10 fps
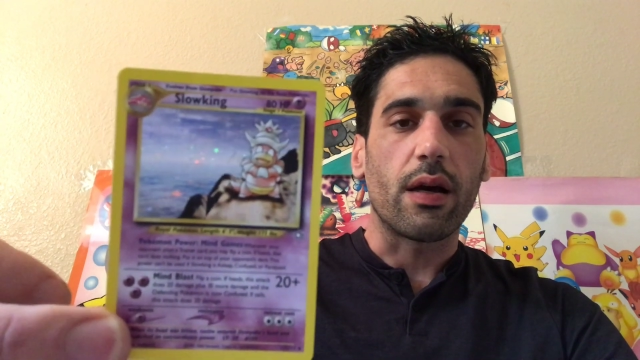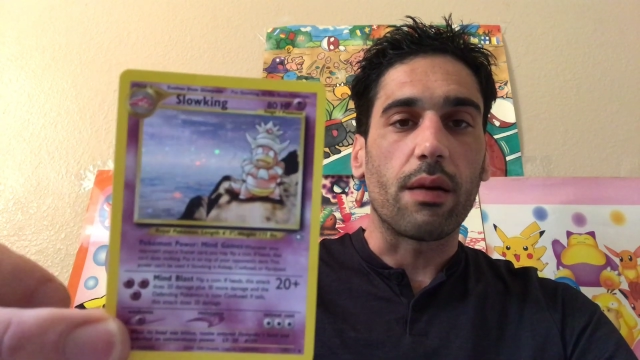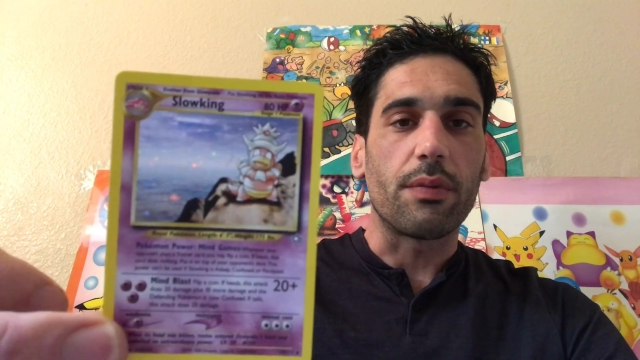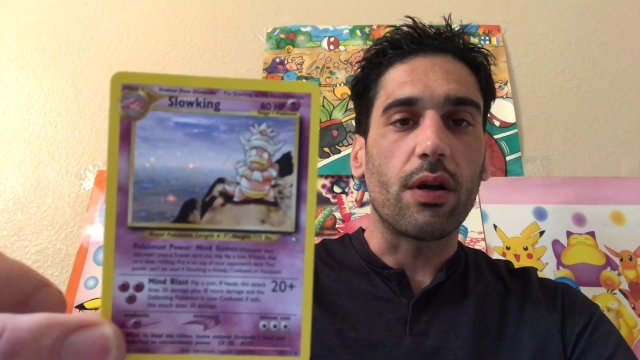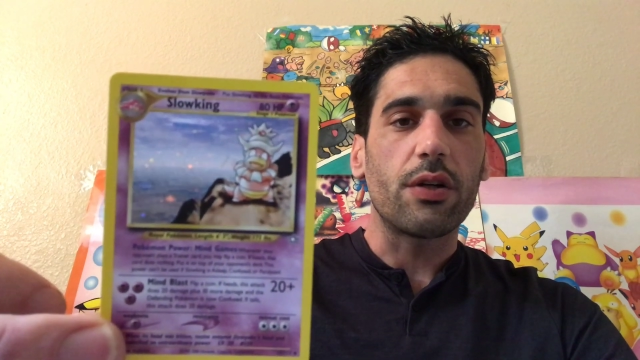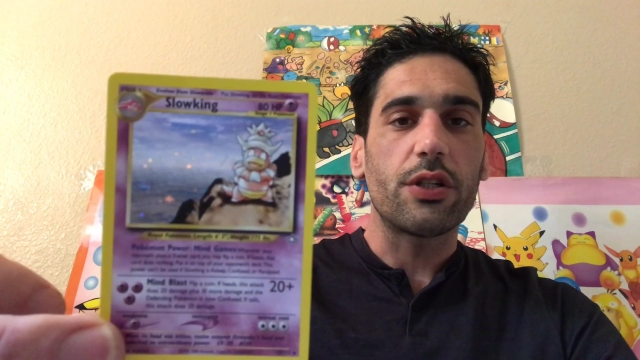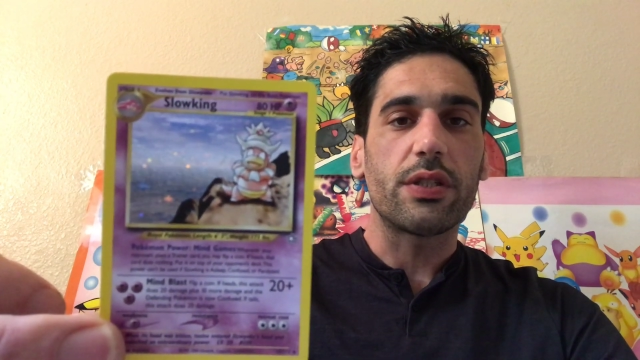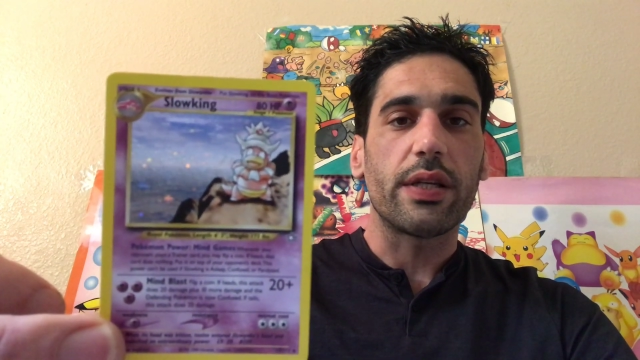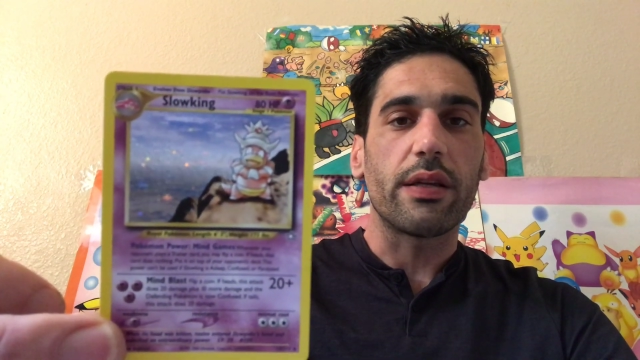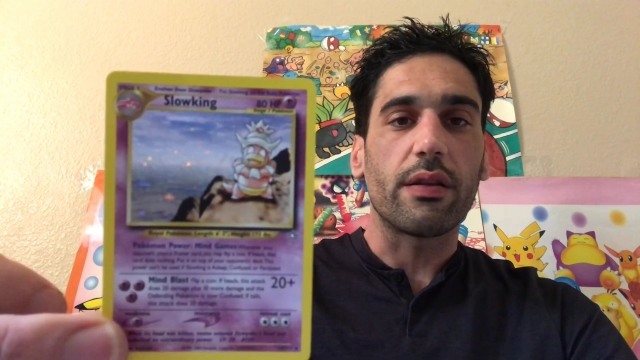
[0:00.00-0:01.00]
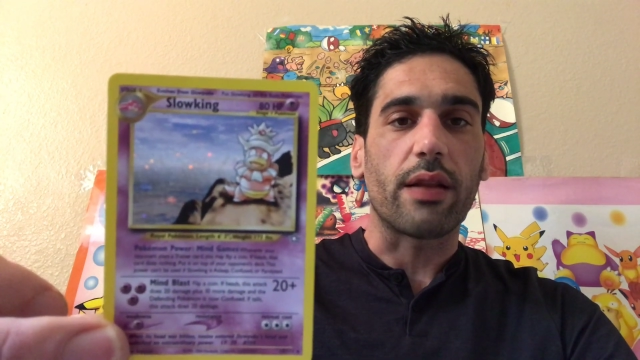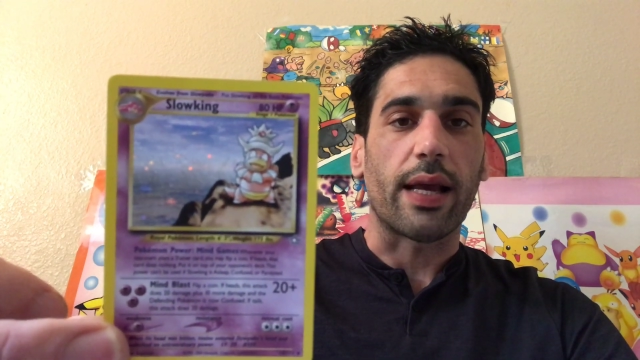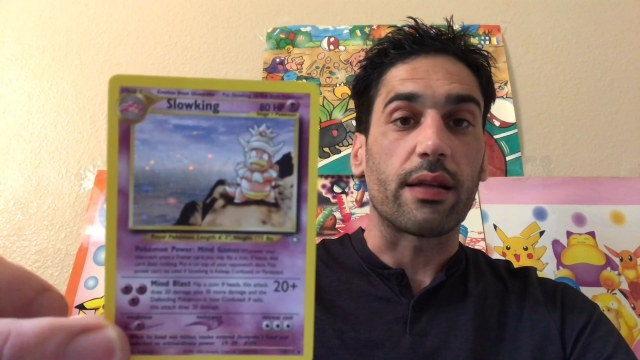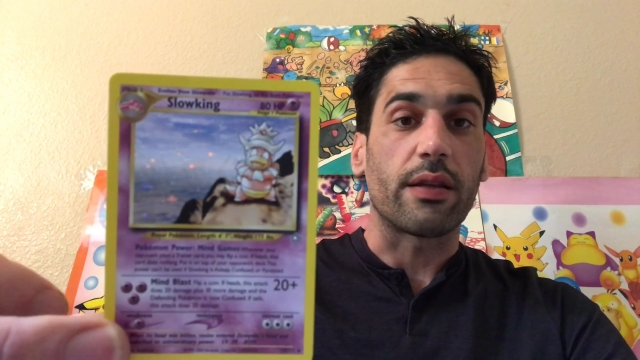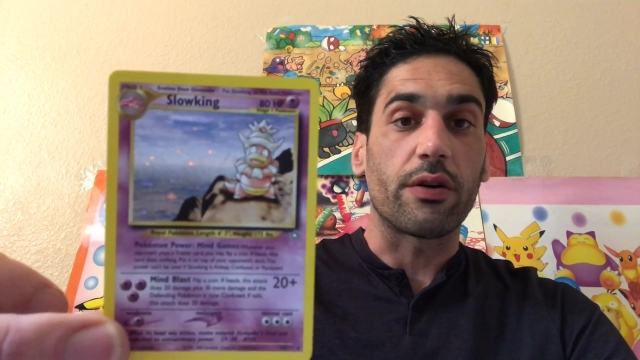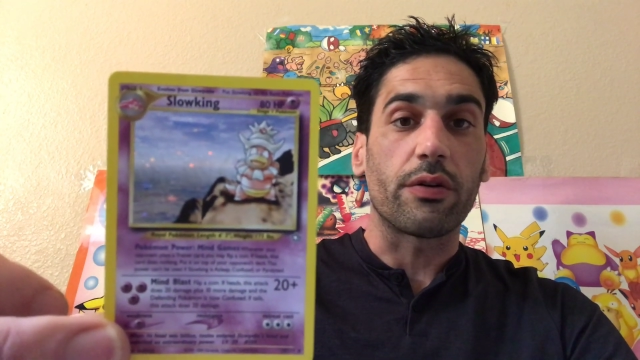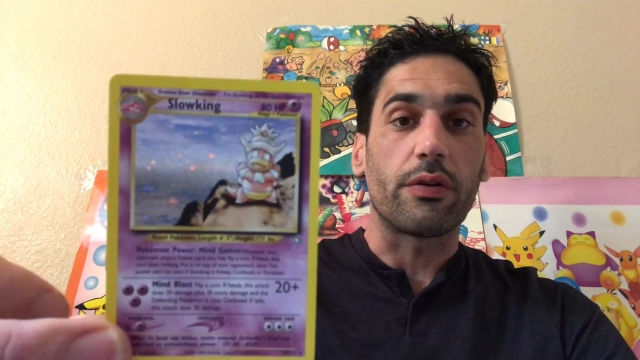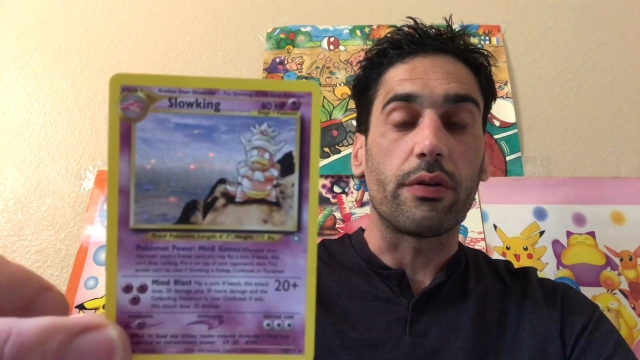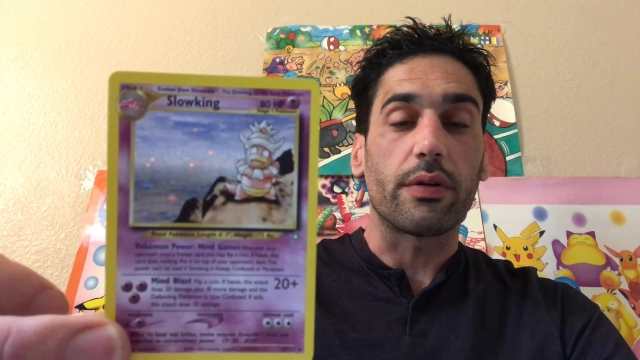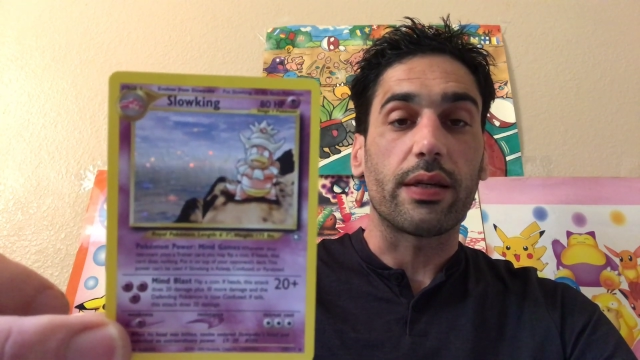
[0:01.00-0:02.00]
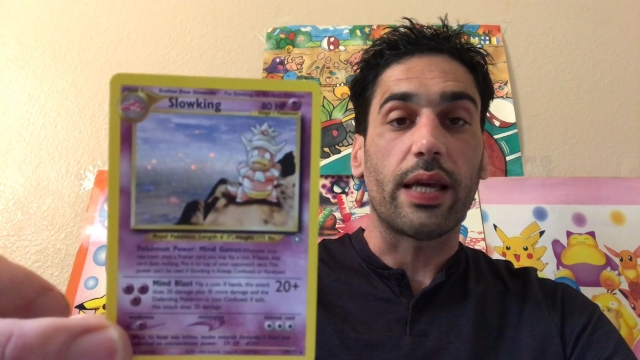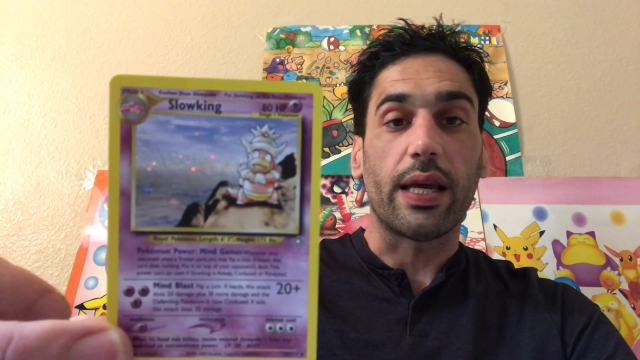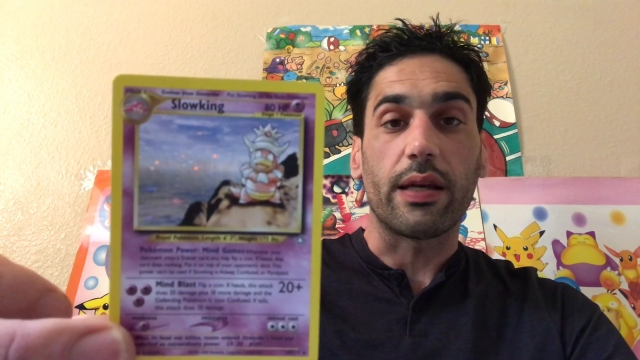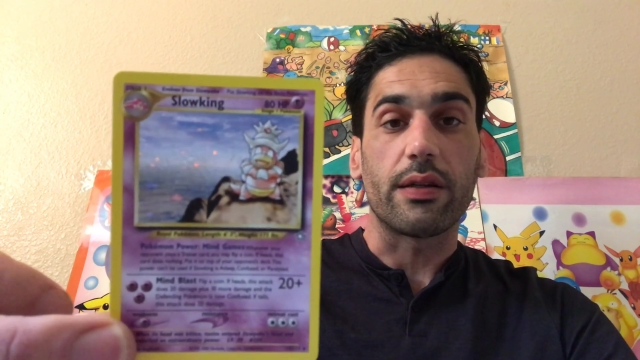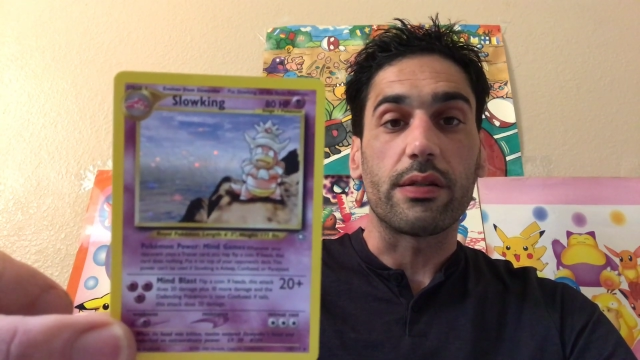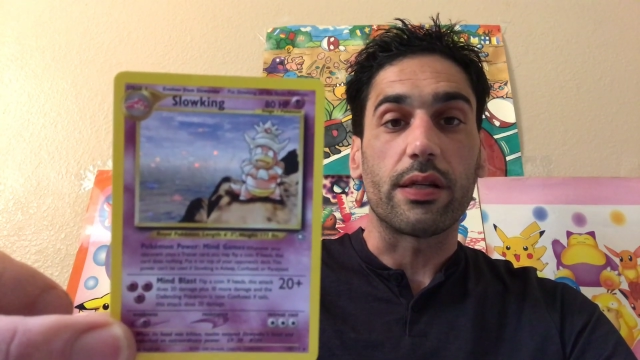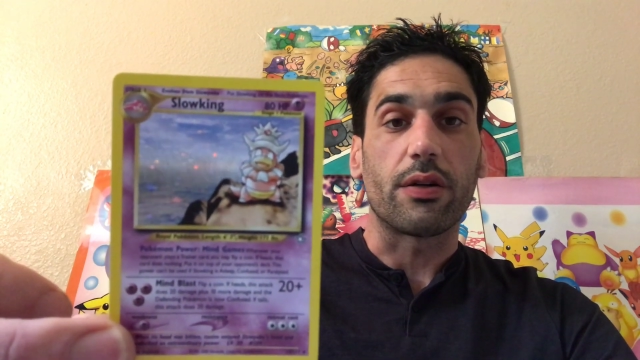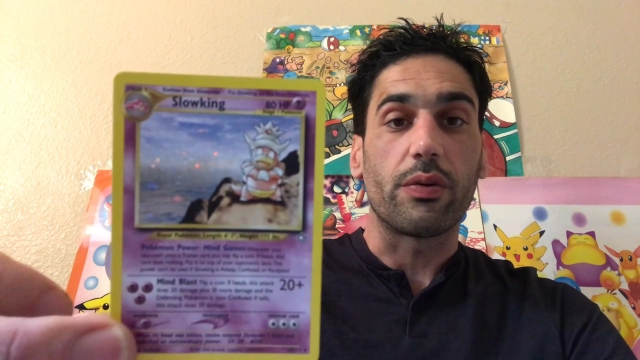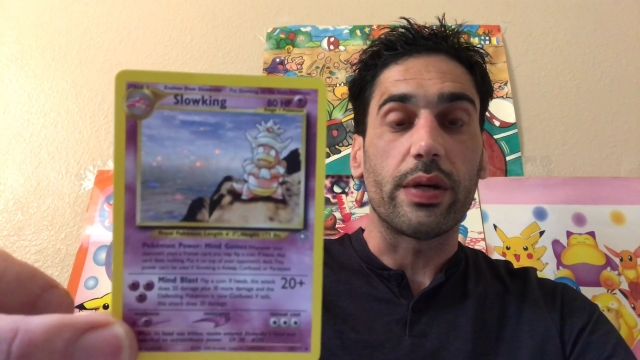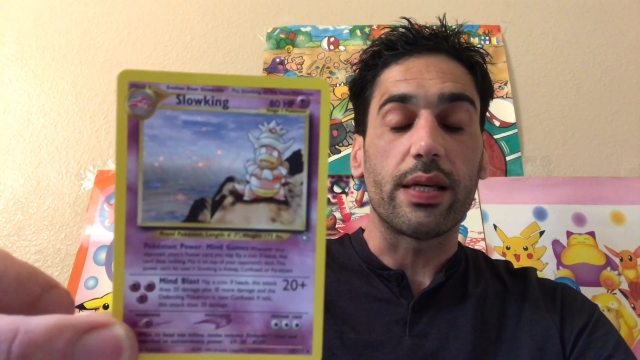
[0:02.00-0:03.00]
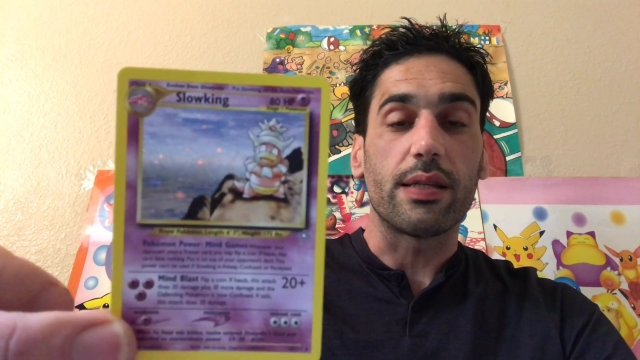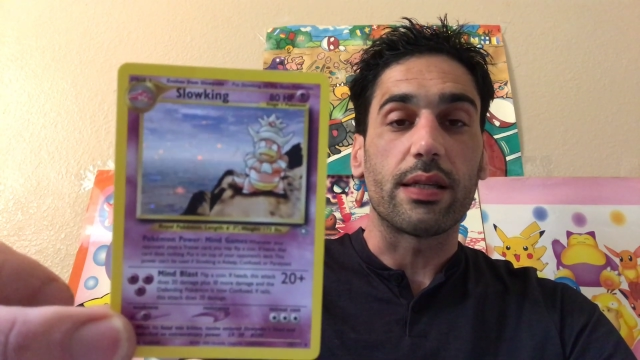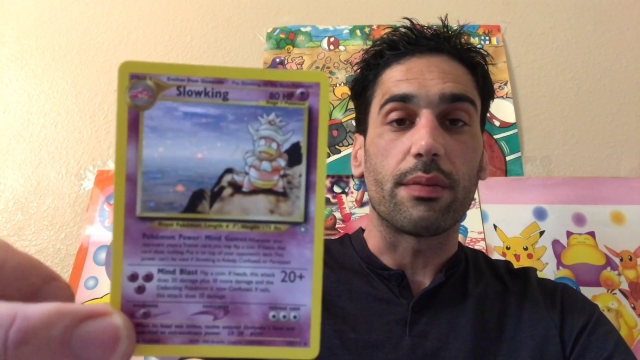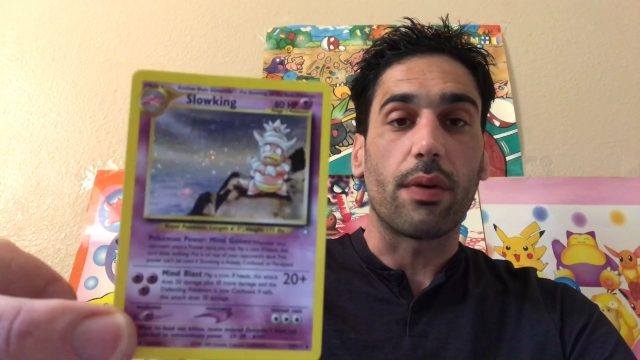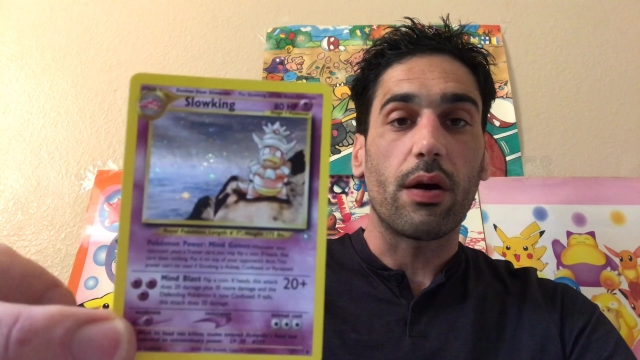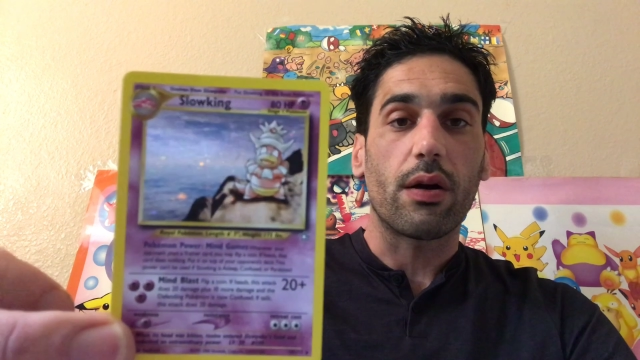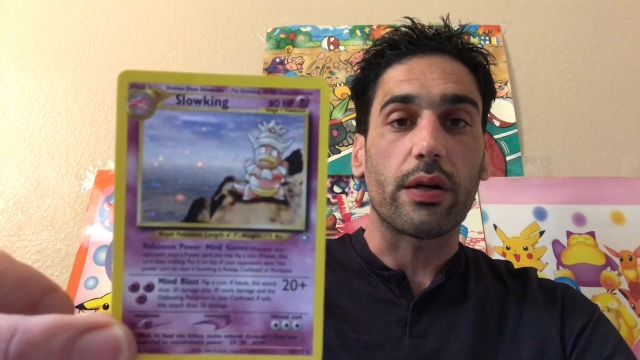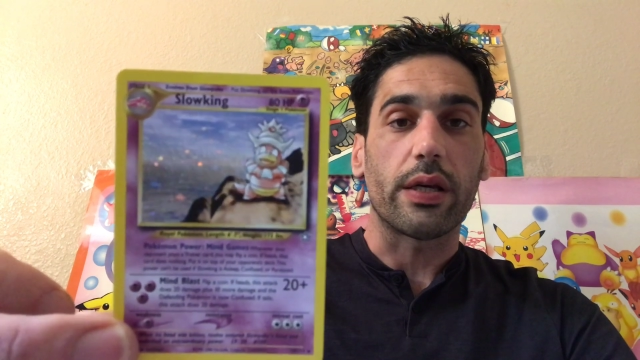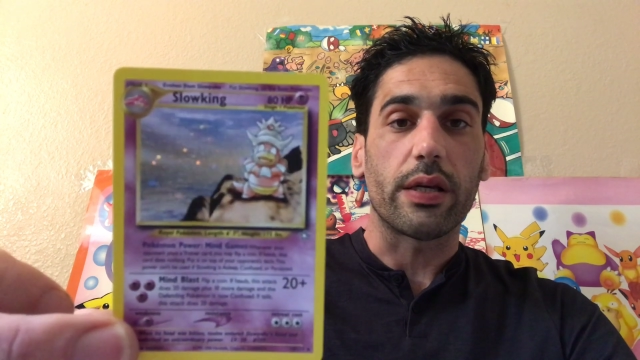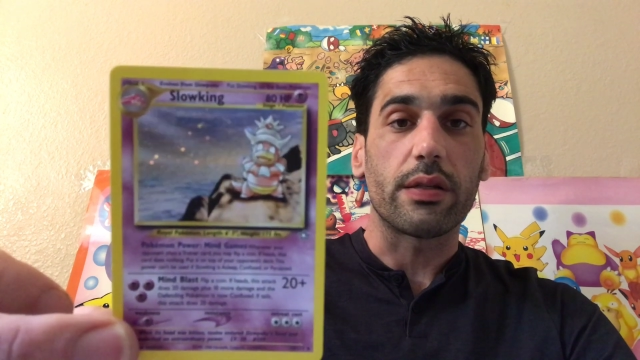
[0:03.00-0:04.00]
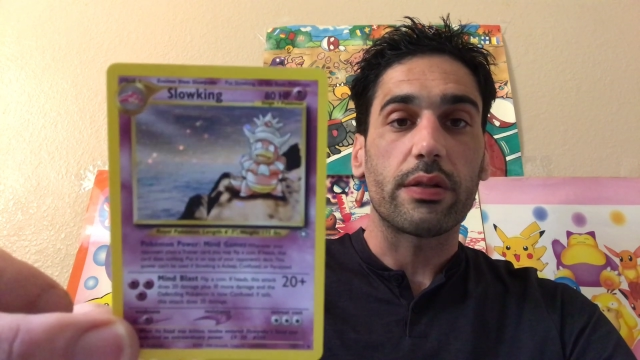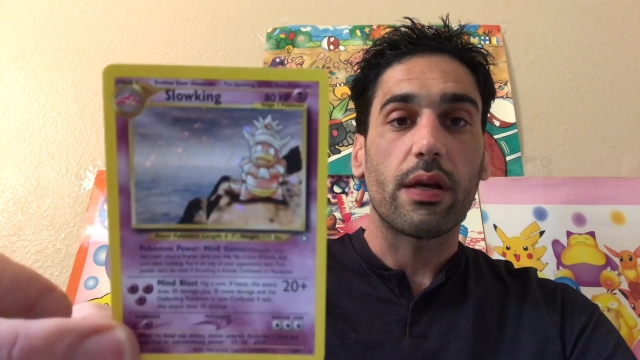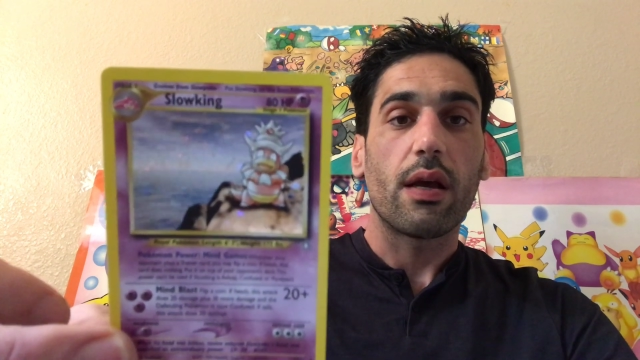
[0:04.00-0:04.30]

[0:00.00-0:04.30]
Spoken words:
not just in like literal kings and queens and monarchies,